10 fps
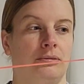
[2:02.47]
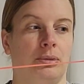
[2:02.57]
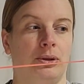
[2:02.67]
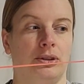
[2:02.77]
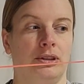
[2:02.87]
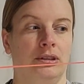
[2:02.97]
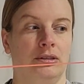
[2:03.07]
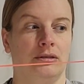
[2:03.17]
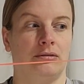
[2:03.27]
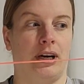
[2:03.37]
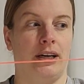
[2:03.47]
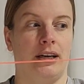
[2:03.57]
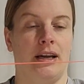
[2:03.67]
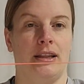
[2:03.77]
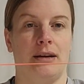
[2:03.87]
pull, right?
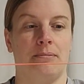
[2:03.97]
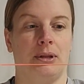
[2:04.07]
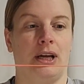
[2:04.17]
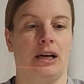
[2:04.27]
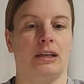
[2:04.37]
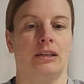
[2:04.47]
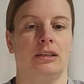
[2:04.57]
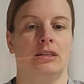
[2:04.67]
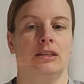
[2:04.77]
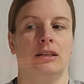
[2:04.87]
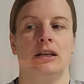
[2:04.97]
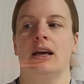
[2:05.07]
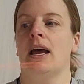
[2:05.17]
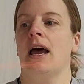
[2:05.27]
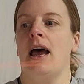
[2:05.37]
And then pluck.
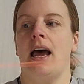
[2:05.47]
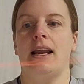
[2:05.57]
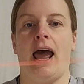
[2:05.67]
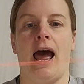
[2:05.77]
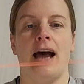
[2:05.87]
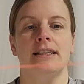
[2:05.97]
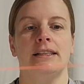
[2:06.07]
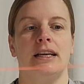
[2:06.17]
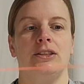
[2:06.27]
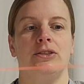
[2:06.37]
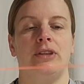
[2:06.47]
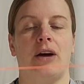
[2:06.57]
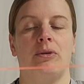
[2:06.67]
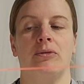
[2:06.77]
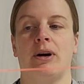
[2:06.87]
And as they do that,
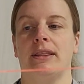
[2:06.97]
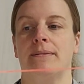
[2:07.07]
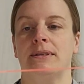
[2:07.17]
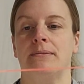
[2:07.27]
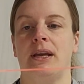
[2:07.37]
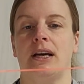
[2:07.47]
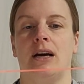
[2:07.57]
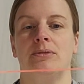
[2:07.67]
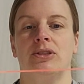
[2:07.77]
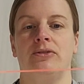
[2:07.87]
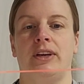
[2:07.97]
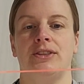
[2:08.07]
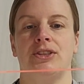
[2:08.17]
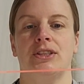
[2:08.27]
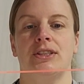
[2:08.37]
we want them to make
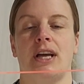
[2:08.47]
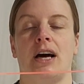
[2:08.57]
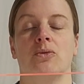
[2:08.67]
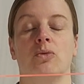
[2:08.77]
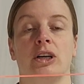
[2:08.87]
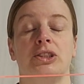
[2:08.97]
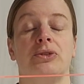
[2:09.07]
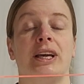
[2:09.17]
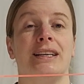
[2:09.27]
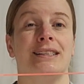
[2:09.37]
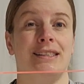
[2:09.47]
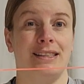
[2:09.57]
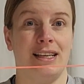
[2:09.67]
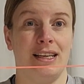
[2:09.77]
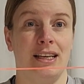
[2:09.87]
observations on what do they
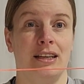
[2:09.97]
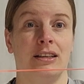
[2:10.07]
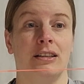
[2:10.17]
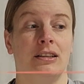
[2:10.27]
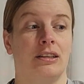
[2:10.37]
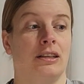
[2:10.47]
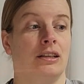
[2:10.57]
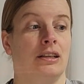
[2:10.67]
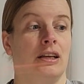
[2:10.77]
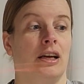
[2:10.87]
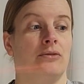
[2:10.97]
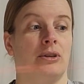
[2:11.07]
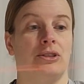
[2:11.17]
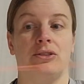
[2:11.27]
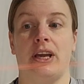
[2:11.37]
see and what
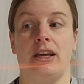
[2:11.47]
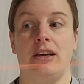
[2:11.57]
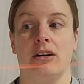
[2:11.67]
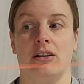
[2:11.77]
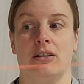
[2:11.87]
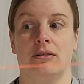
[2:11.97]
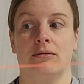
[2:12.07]
do they hear,